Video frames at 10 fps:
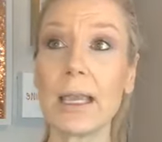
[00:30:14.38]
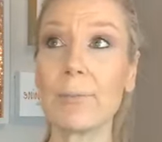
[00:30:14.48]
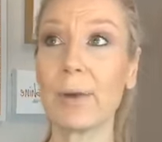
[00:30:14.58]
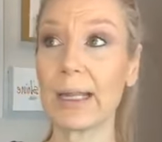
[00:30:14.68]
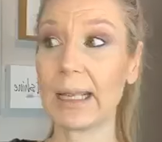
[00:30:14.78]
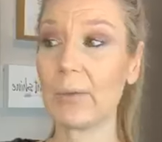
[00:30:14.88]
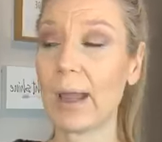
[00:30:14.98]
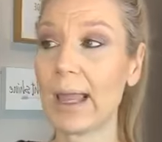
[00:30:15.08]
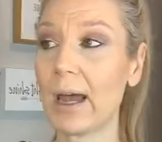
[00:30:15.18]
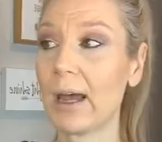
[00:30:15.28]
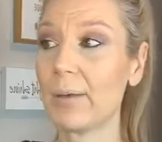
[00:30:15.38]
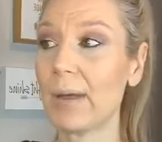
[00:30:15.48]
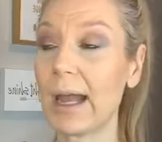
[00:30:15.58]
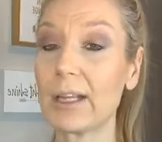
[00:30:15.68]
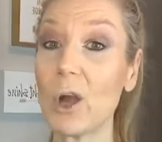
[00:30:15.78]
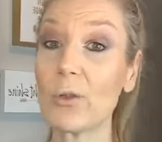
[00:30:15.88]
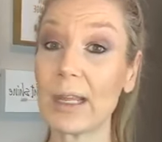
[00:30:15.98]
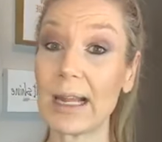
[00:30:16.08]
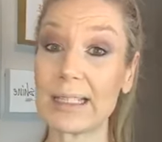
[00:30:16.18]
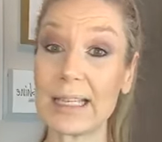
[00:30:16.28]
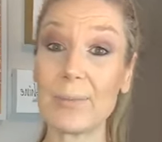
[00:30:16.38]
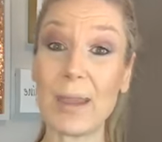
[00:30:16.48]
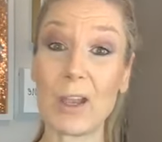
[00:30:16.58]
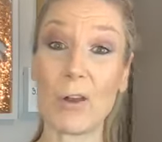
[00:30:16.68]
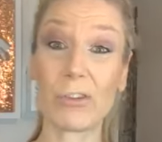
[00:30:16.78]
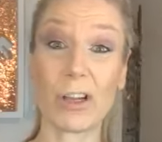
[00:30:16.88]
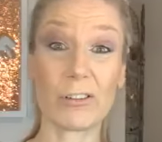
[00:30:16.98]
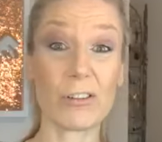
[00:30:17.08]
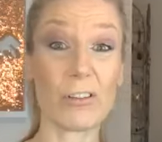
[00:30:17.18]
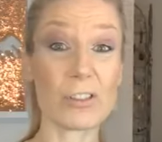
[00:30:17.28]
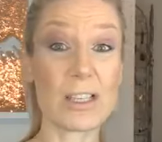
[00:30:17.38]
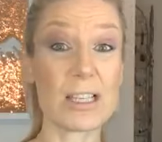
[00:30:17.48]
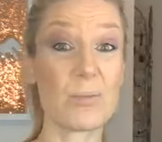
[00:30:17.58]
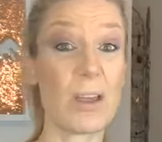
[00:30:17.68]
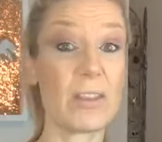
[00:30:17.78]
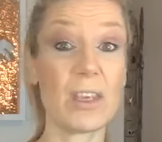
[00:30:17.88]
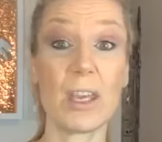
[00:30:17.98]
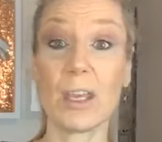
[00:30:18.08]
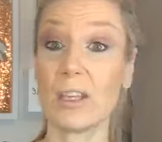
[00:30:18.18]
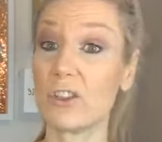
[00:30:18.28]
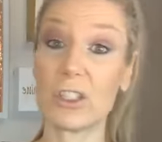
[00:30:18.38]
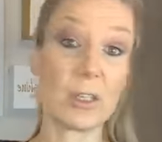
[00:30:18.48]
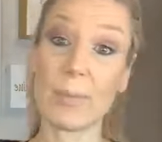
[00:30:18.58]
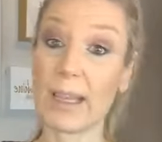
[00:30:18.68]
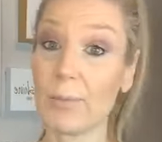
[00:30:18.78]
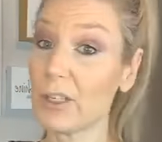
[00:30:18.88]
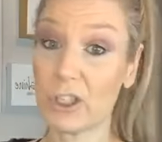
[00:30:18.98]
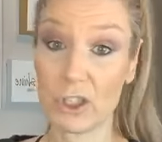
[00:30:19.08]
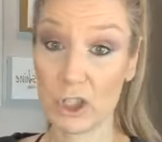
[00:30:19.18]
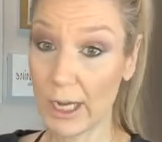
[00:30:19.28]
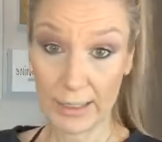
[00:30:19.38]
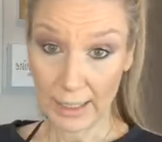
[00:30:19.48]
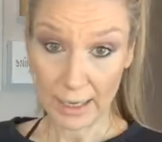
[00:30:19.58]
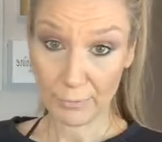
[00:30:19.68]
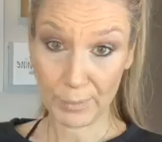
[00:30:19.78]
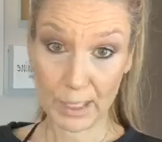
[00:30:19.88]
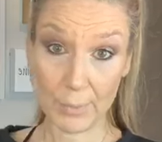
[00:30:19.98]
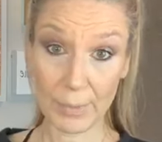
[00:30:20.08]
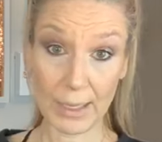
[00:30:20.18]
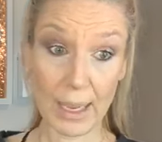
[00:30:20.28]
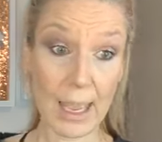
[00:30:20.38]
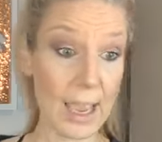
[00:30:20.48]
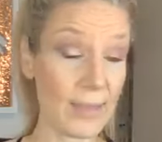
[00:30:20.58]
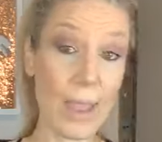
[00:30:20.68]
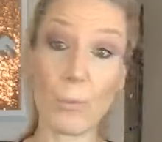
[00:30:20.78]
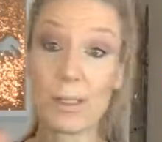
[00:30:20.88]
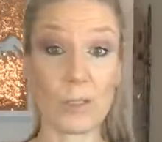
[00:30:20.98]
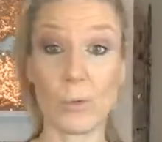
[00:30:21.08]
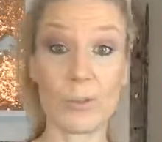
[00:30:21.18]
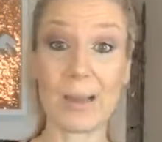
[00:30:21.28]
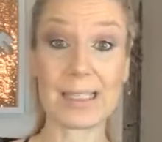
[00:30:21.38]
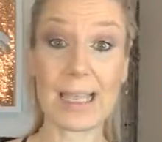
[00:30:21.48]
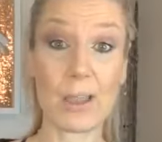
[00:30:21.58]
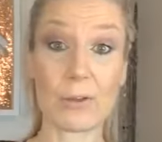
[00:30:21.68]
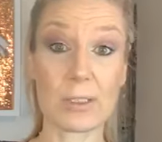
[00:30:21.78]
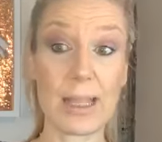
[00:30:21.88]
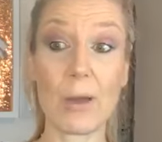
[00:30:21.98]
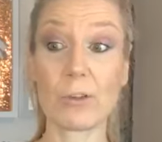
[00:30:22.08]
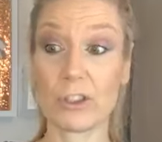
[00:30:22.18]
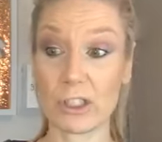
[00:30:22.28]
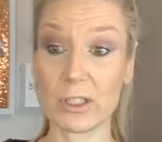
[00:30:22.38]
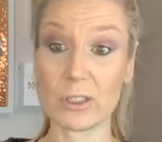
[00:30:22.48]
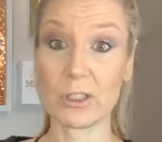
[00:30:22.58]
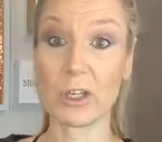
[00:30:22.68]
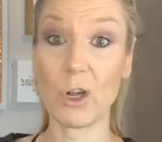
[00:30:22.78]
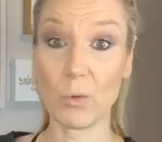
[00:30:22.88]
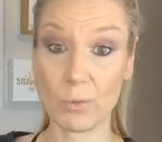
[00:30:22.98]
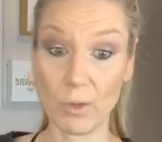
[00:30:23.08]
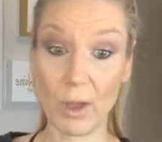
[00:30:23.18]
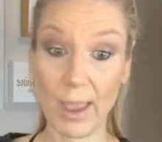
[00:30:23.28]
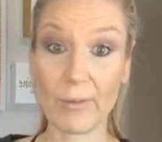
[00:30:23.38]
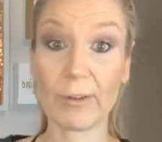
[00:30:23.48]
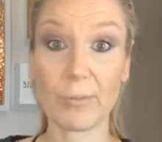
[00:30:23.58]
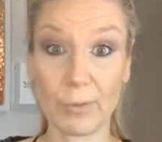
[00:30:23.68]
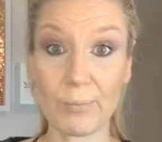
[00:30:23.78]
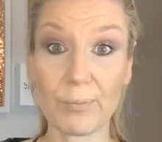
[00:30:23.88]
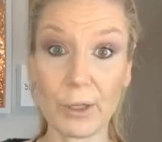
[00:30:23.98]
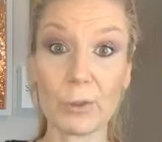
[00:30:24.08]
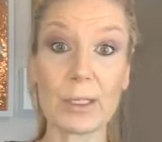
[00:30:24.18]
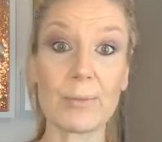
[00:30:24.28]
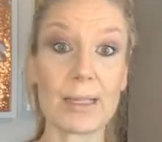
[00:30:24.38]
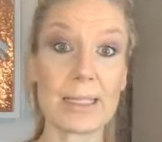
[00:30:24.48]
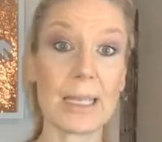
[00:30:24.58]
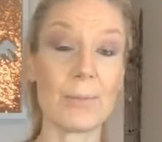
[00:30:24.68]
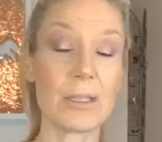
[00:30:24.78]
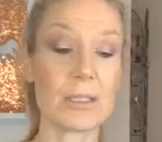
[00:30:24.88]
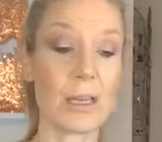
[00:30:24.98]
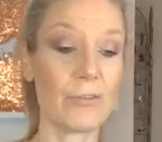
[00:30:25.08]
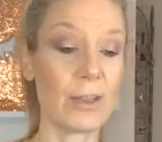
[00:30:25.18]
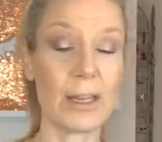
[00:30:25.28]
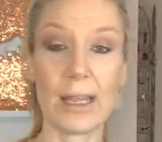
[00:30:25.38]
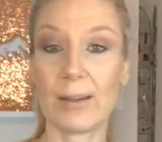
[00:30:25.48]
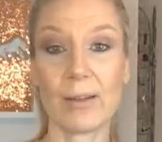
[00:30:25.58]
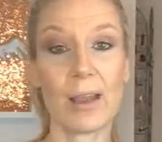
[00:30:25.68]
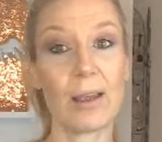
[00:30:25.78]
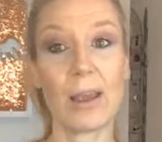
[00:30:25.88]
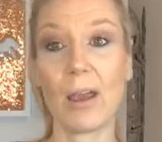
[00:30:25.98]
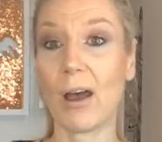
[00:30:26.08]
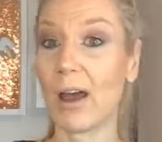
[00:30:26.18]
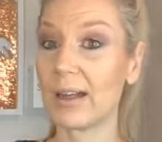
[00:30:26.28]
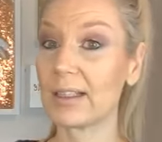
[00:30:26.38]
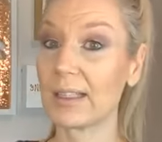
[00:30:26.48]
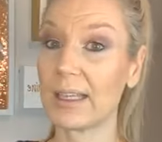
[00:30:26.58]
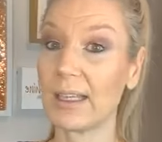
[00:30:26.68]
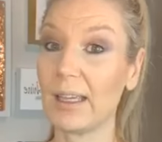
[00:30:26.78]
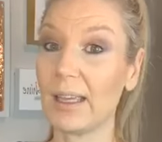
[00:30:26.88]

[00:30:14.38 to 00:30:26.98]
but anyway, I know that I did make over $100 last month just in my commission check that I got from the company, and that wasn't with my sales. That was just, you know, with building my team and stuff. And honestly,